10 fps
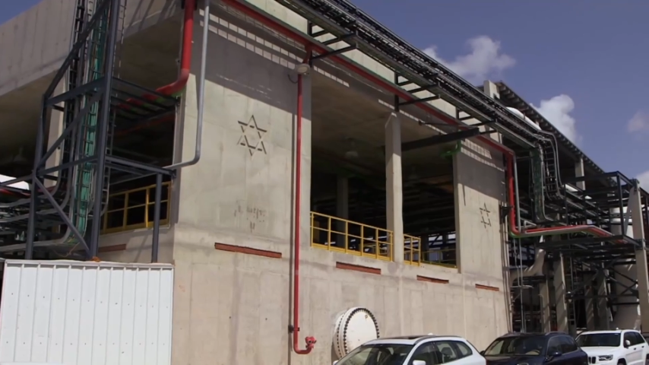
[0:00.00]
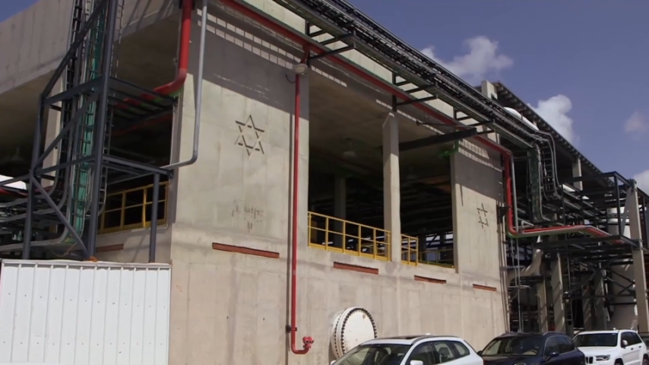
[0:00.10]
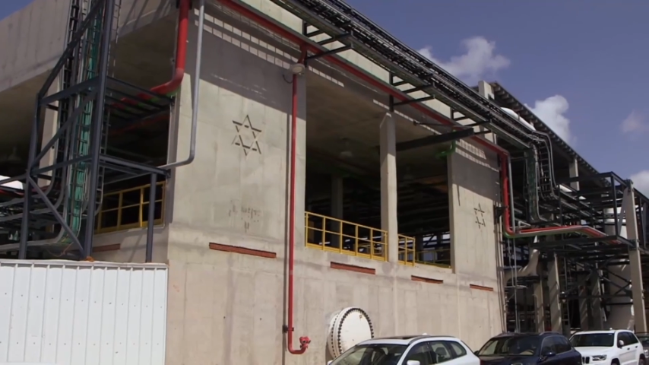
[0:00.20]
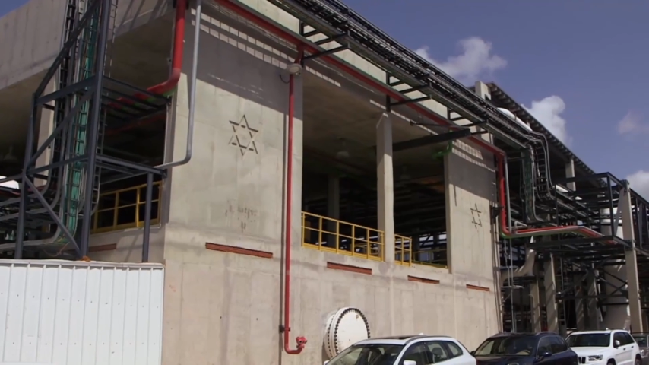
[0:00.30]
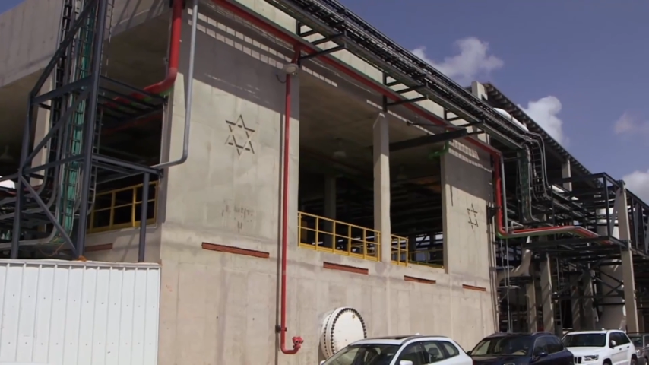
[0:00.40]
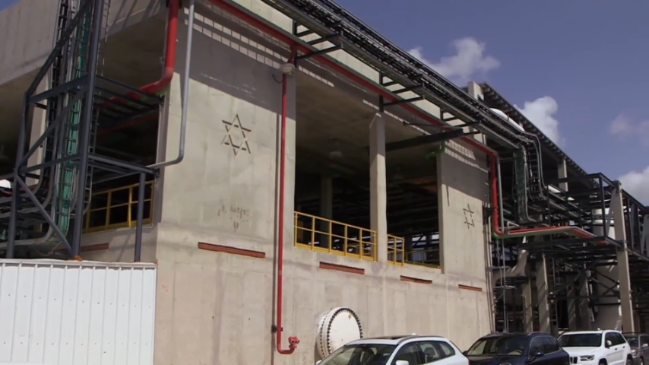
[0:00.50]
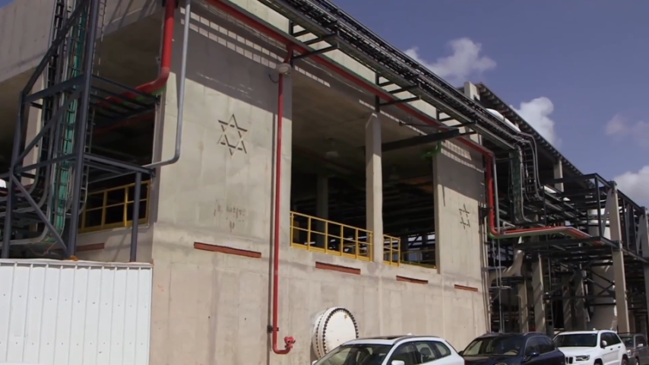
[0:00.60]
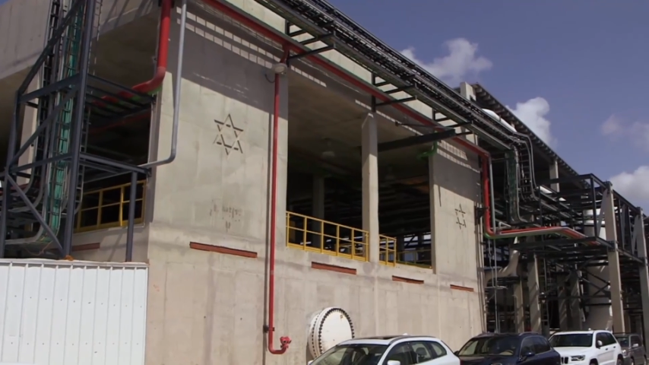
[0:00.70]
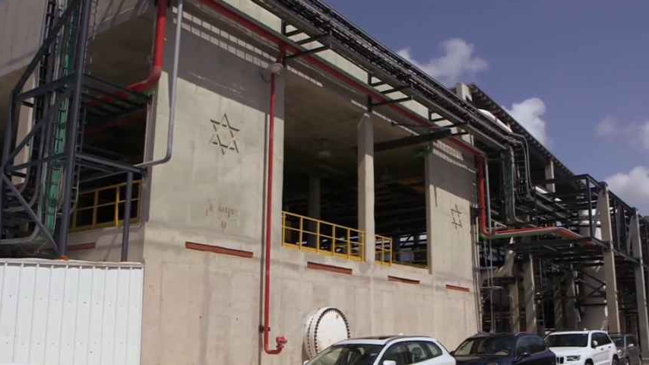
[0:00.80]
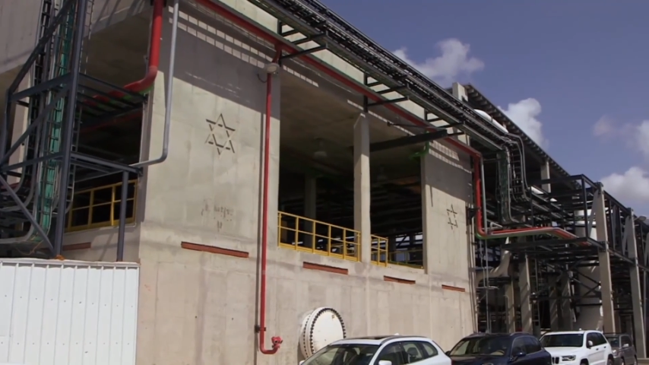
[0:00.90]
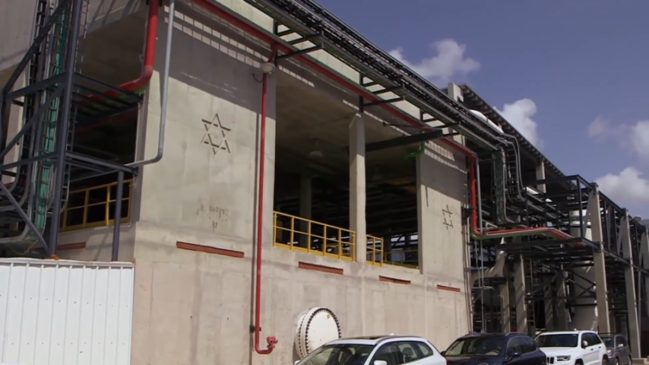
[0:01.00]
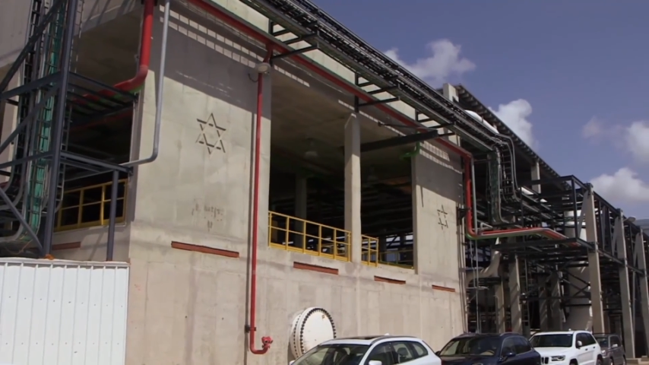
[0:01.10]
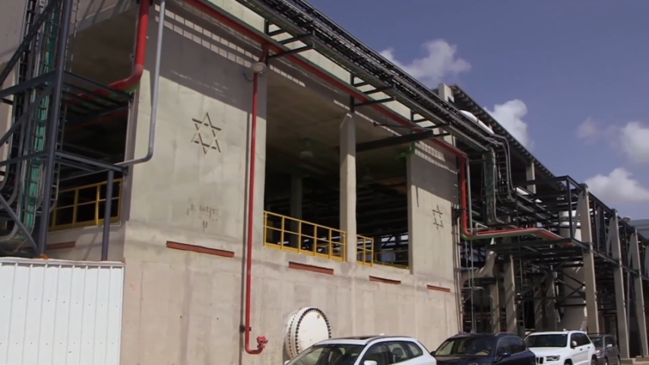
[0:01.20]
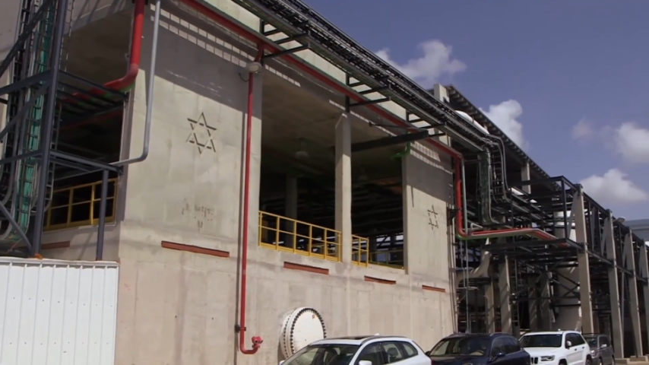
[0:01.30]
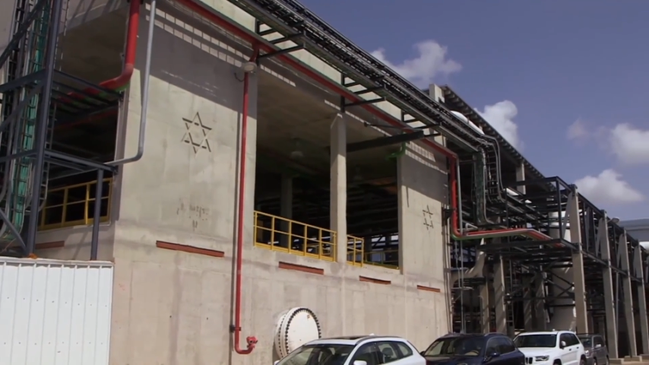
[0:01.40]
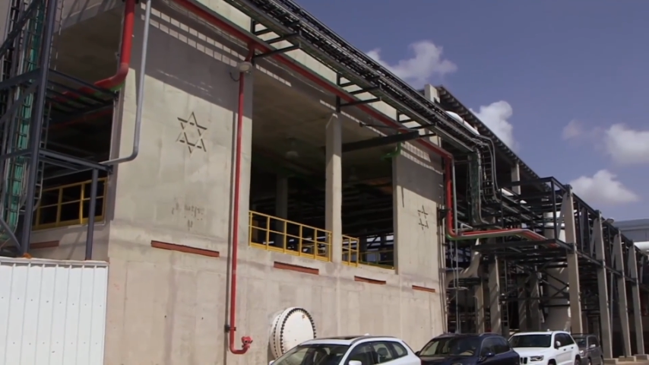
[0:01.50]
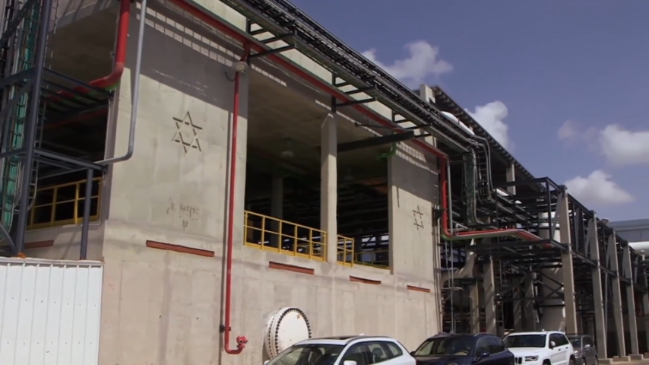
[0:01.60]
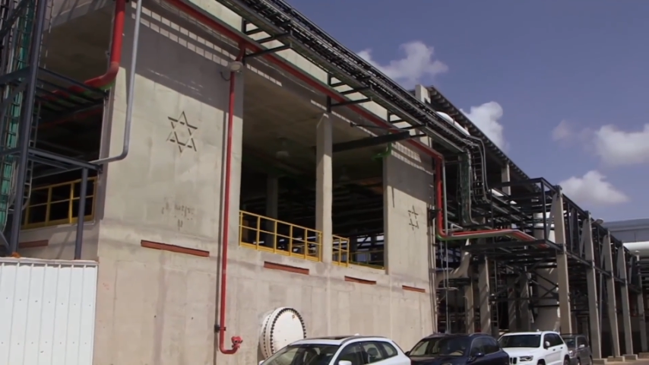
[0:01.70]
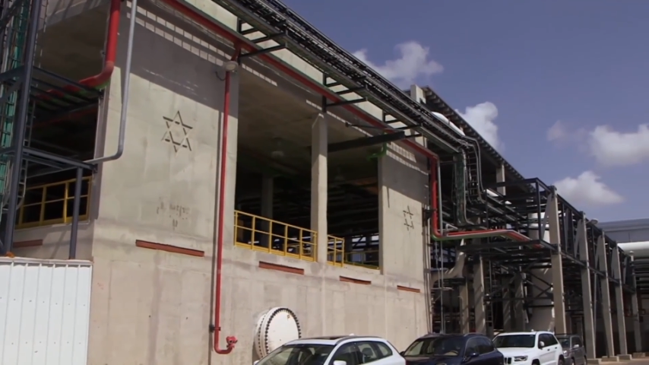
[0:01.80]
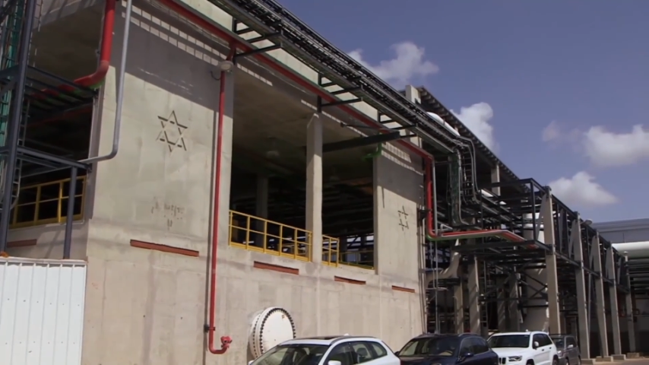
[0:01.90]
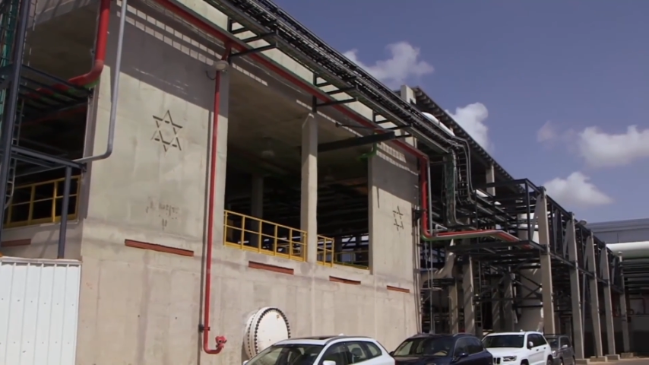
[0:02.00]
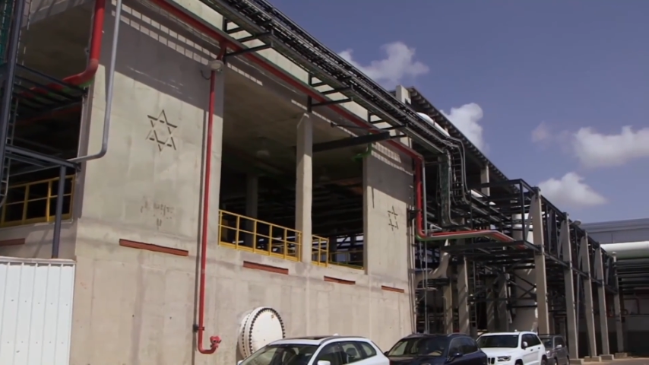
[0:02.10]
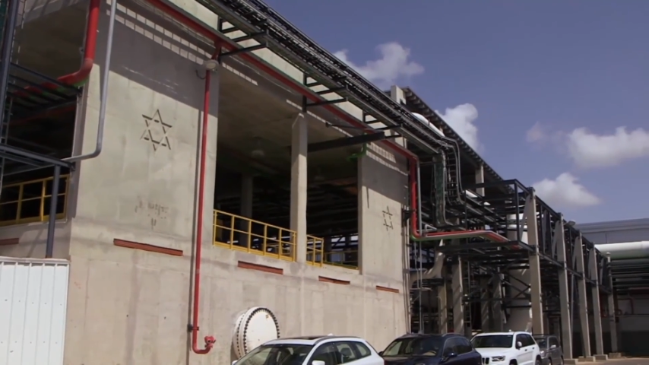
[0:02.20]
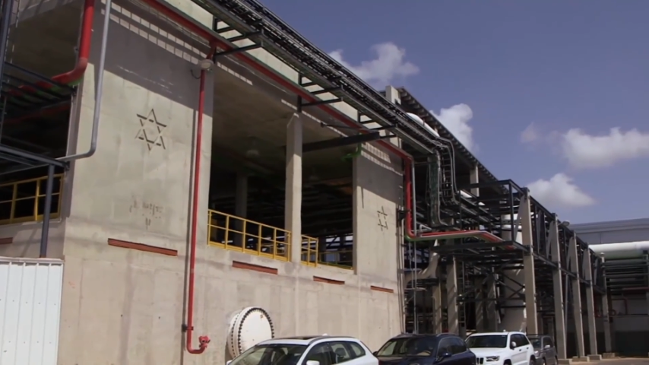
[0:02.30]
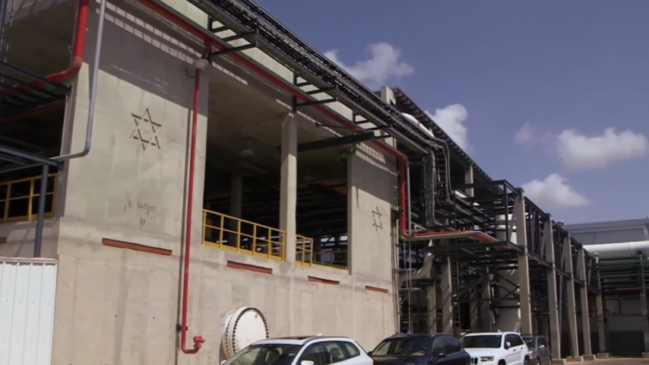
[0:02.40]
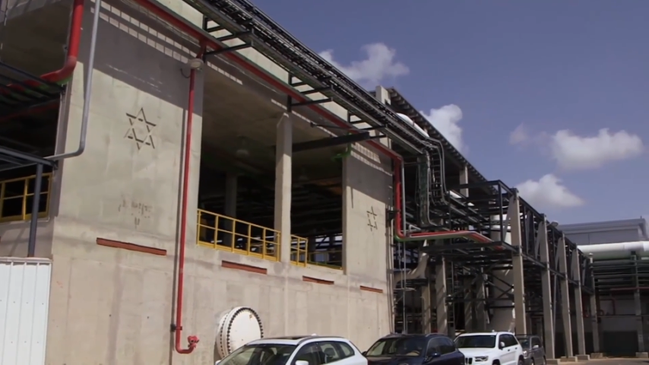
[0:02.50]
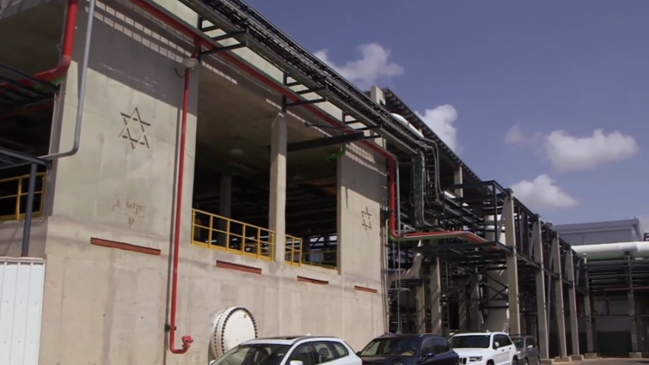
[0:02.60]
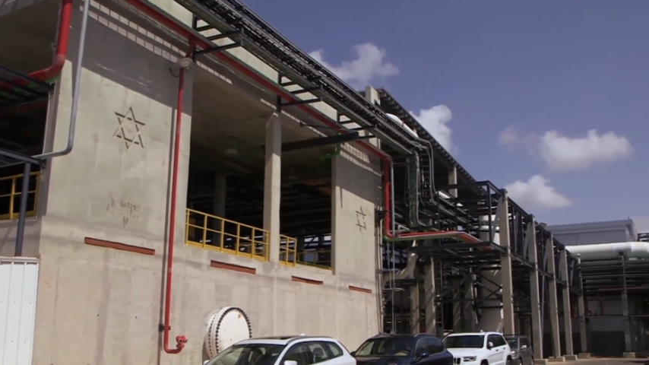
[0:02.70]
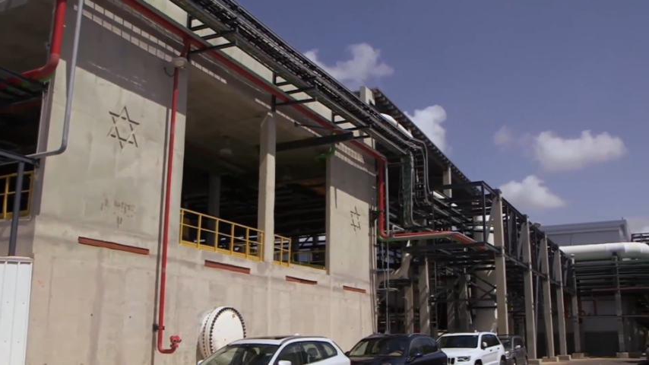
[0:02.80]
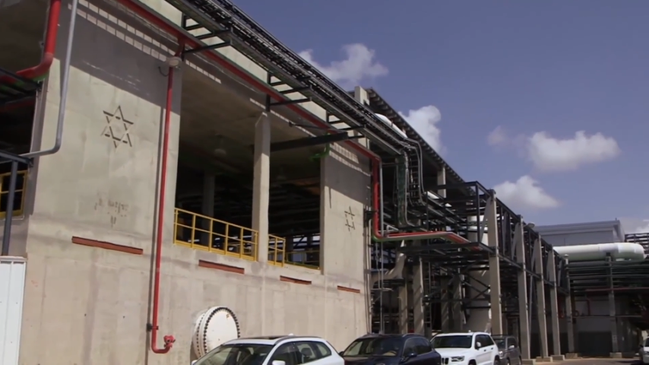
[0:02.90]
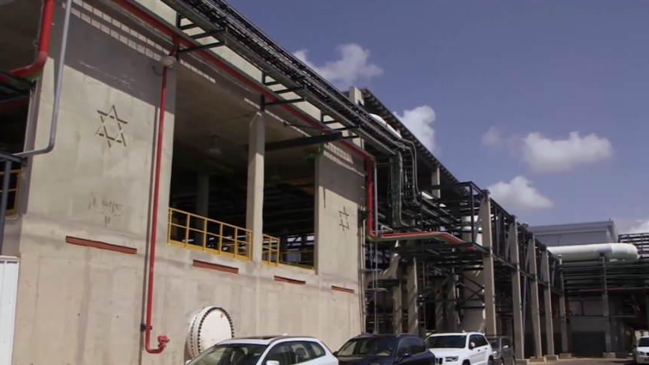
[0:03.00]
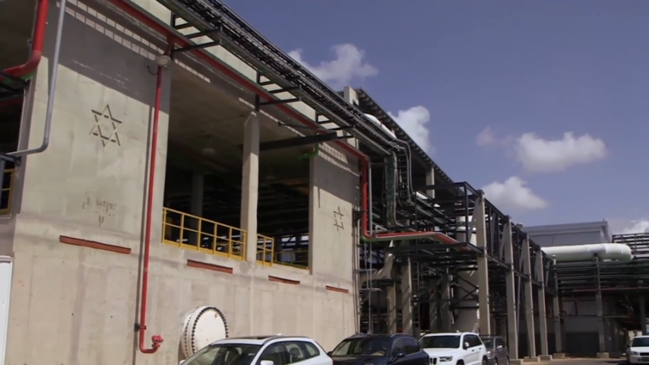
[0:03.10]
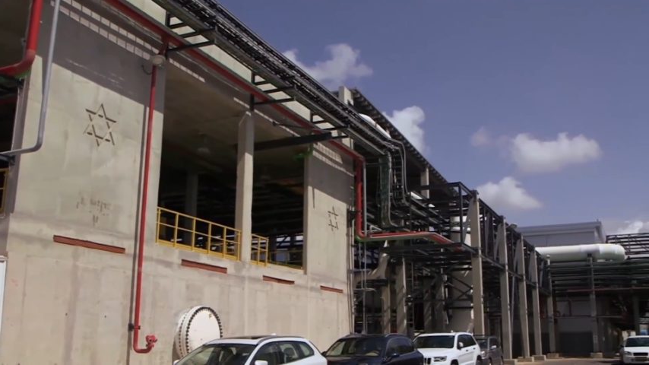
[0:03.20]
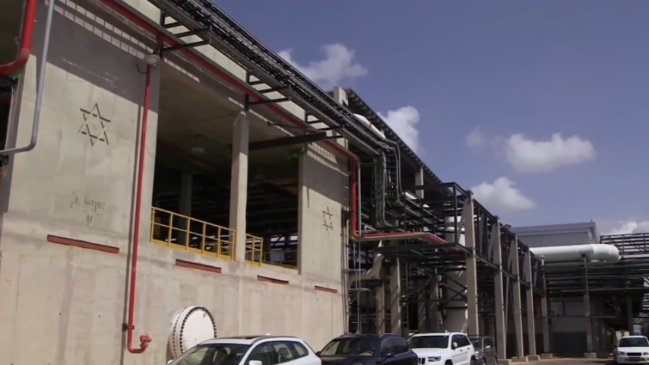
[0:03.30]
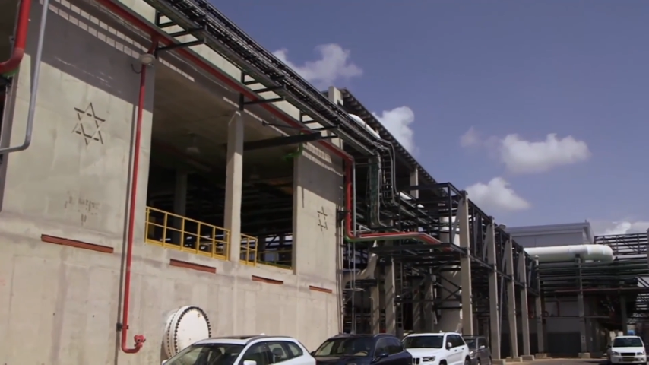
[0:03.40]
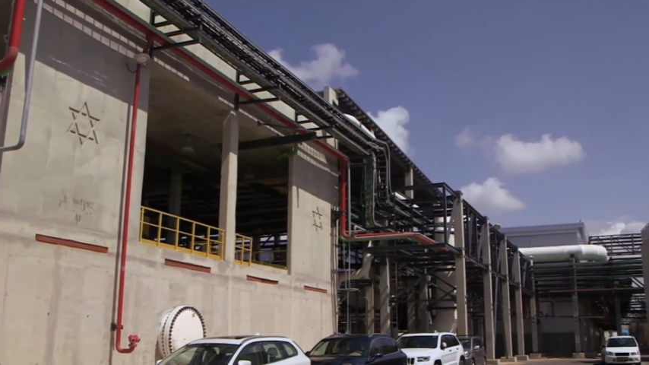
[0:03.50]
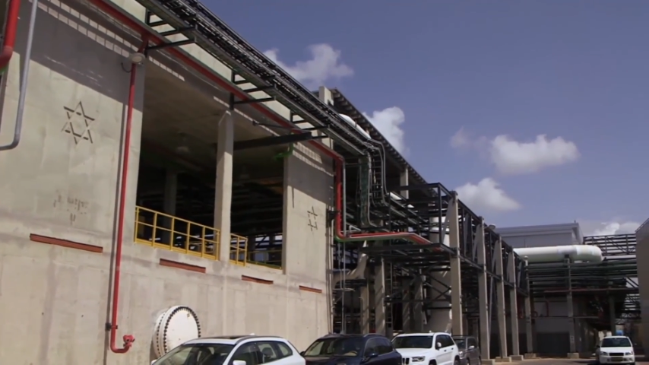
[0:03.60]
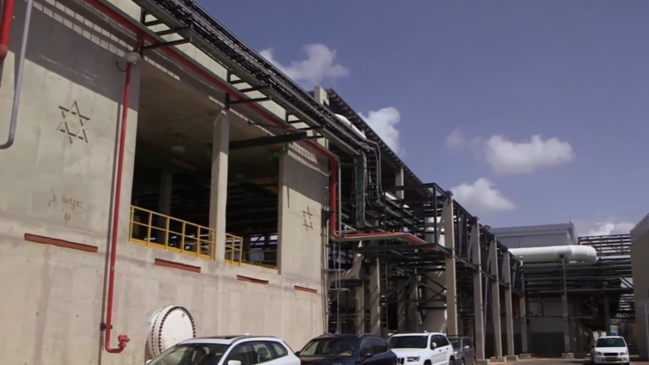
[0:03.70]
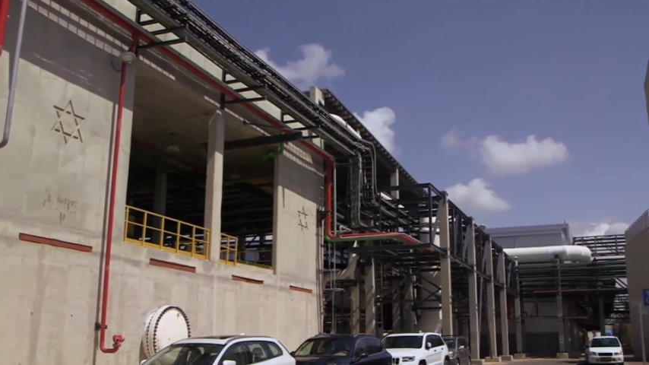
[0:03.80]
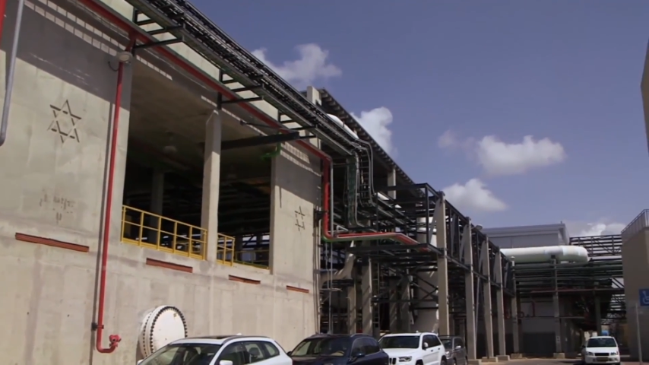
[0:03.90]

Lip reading: No face is visible, so there are no lips to read.